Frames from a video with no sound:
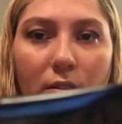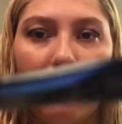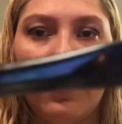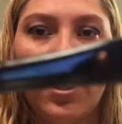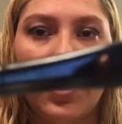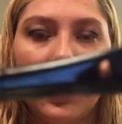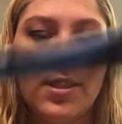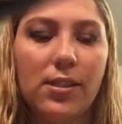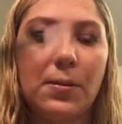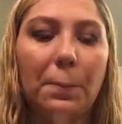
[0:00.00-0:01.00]
one of these,
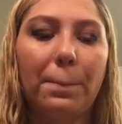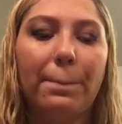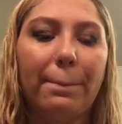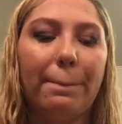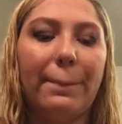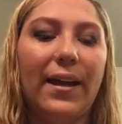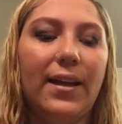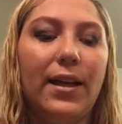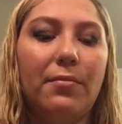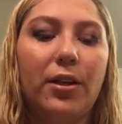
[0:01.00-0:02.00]

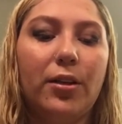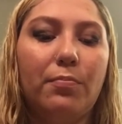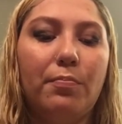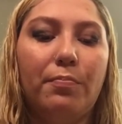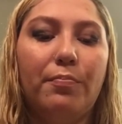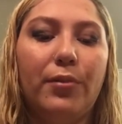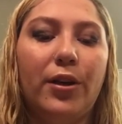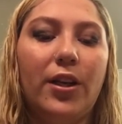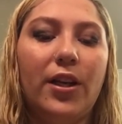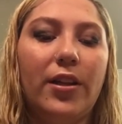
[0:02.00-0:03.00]
and I'm going to
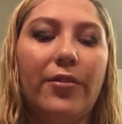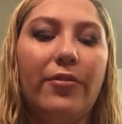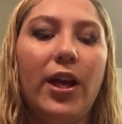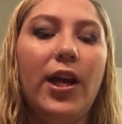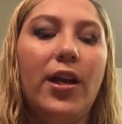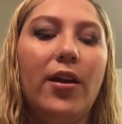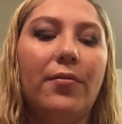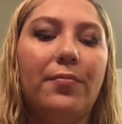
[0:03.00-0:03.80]
put it in the red.